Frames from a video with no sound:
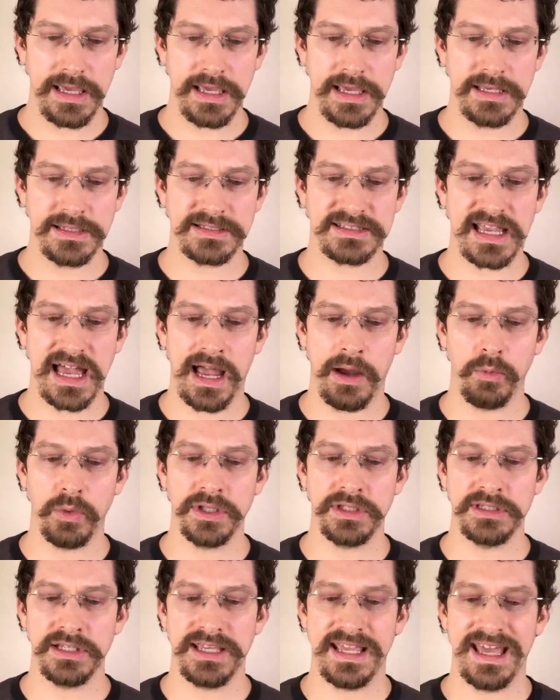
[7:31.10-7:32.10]
is I
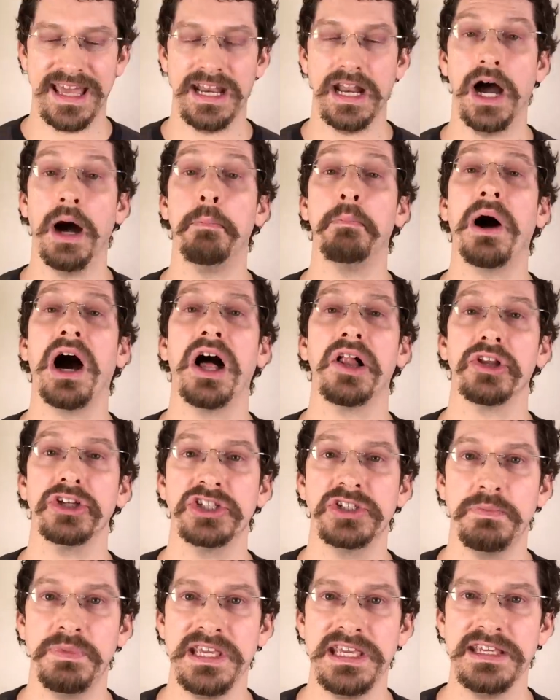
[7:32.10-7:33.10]
wouldn't get a
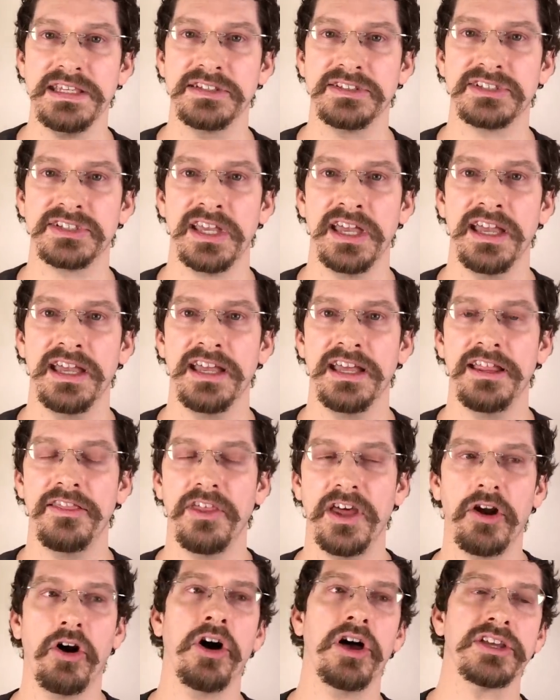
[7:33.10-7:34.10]
polished piece
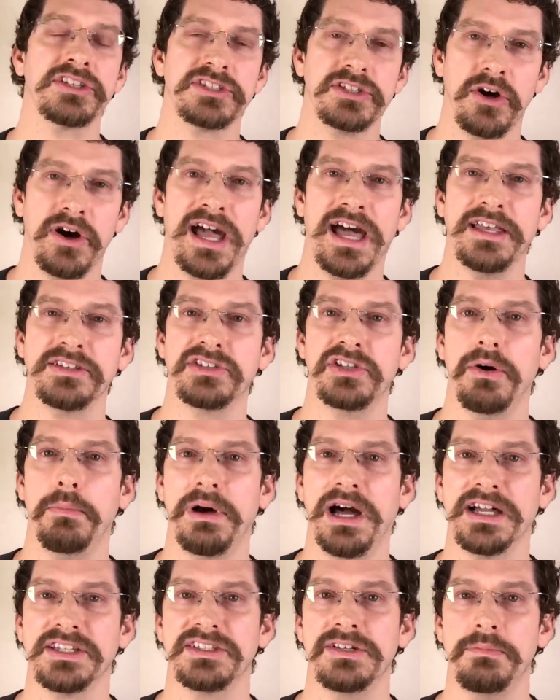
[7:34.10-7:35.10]
that also has no
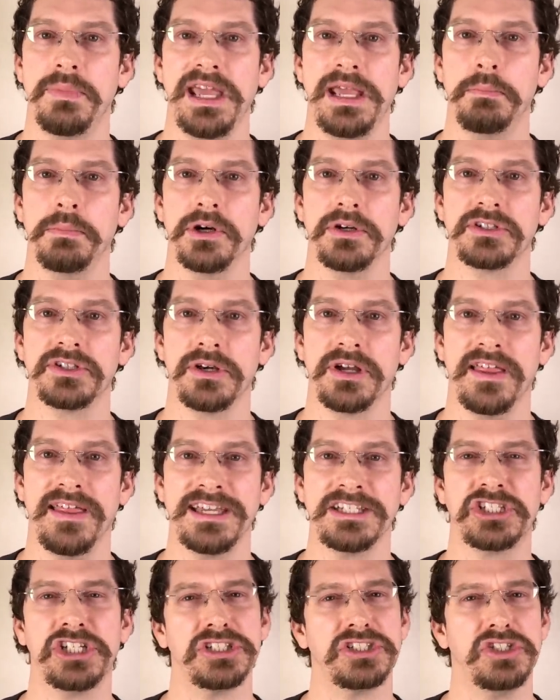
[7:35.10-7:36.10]
box and papers. Okay,
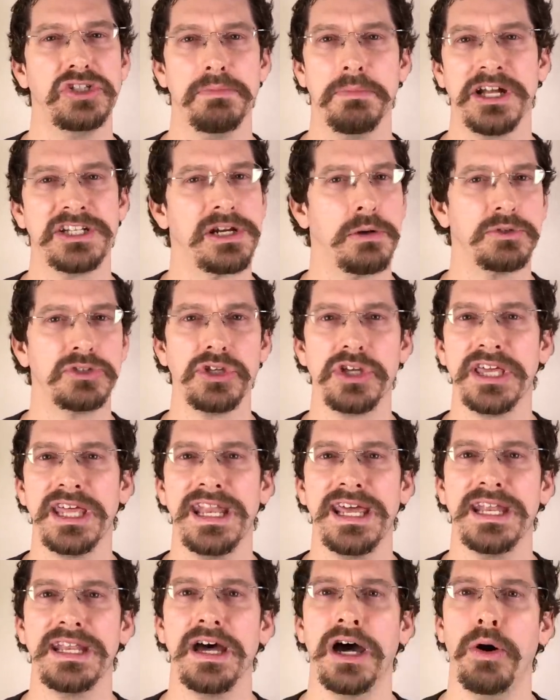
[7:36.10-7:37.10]
that's just too much. I was
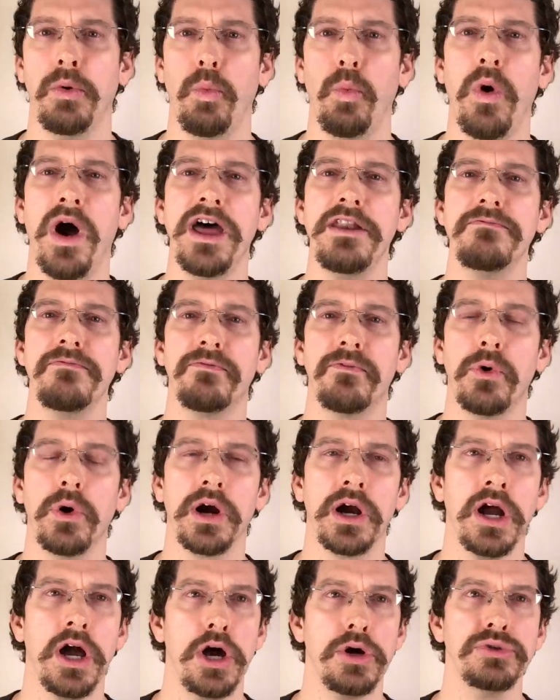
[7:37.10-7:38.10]
looking at a
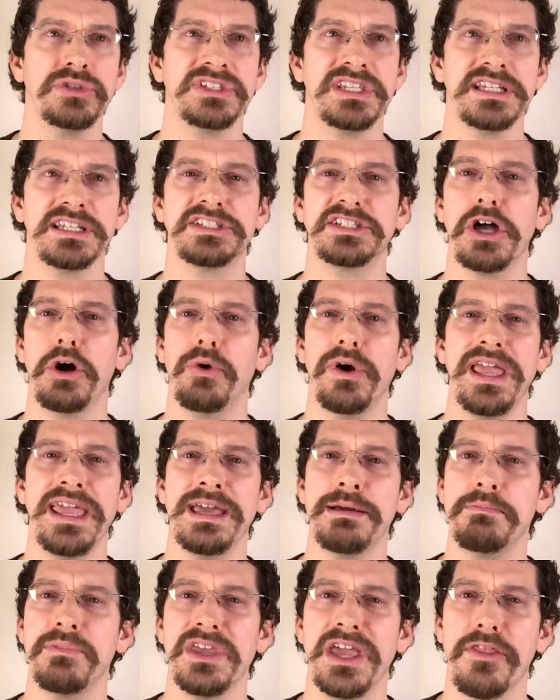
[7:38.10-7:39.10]

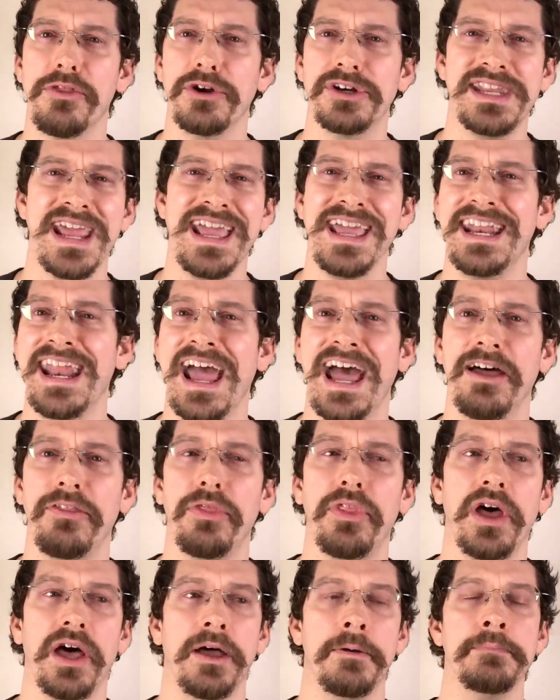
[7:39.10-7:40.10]
14060M the other day. It
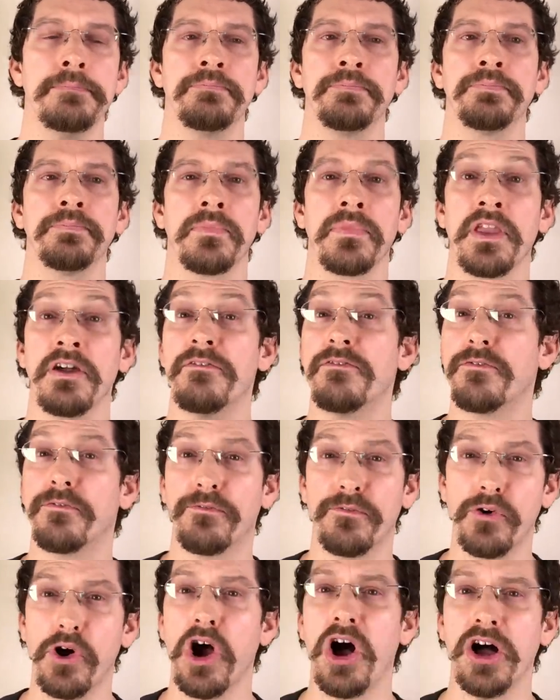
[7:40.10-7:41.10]
had the
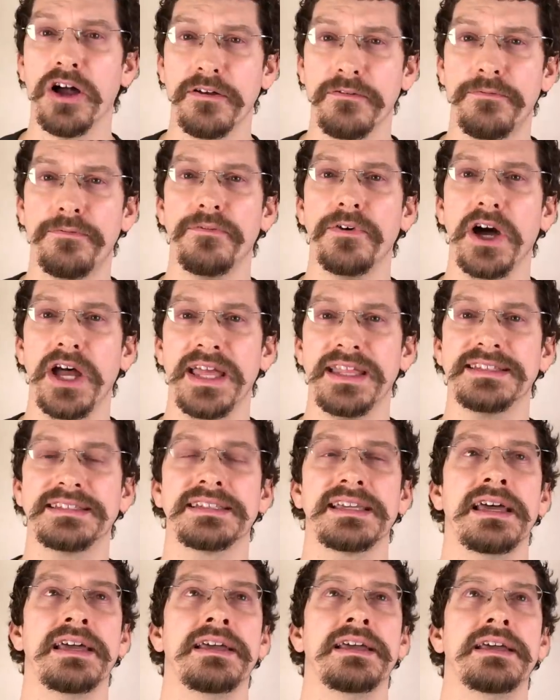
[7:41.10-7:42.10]
frog
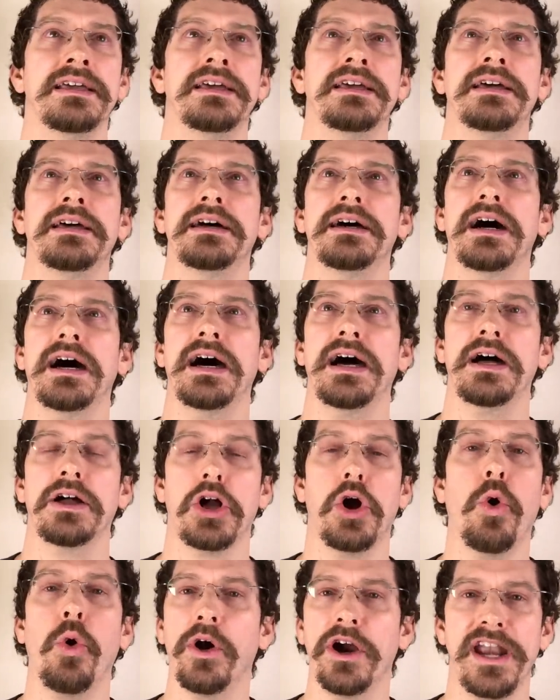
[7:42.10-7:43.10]
foot
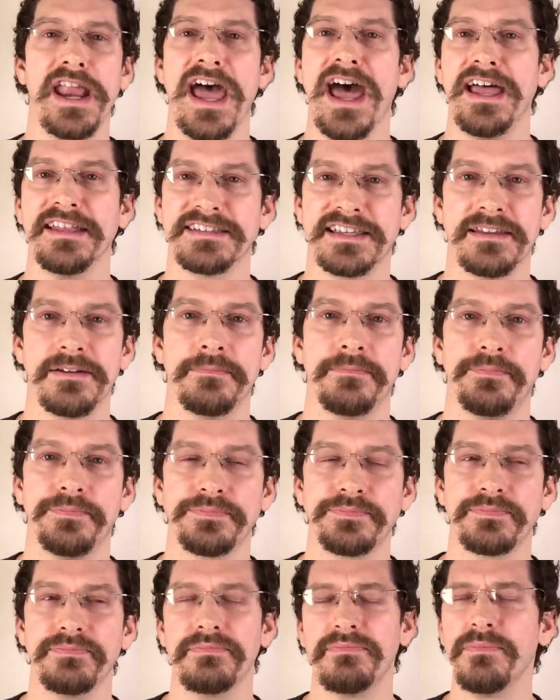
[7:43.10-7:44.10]
coronet,
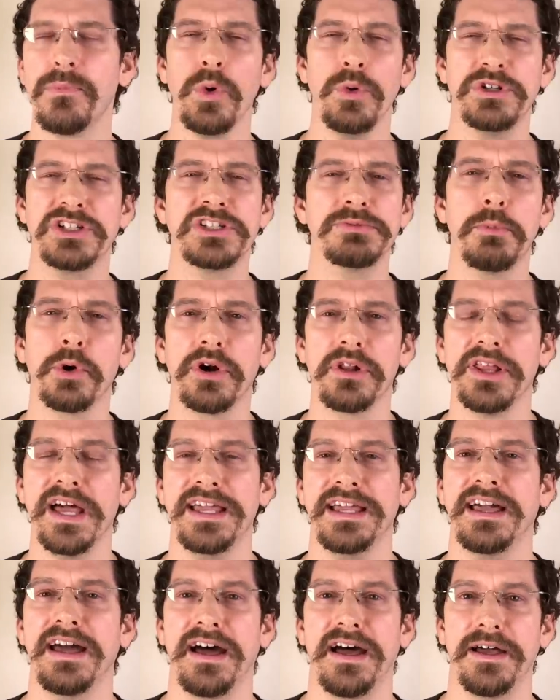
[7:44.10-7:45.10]
which is more
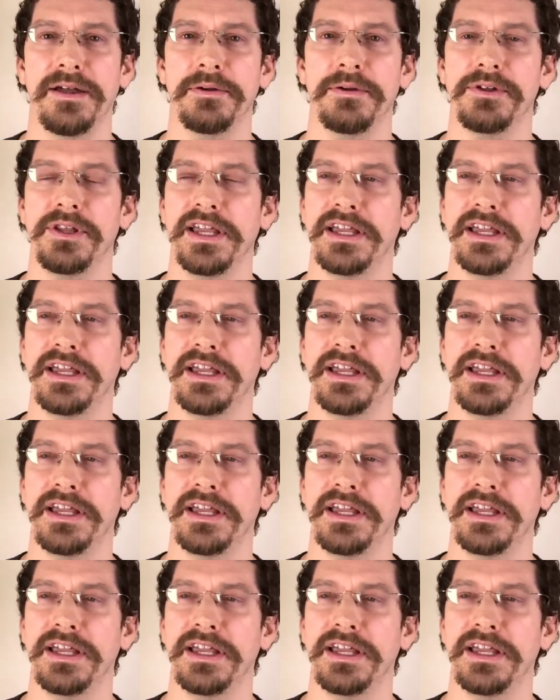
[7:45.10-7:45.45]
almost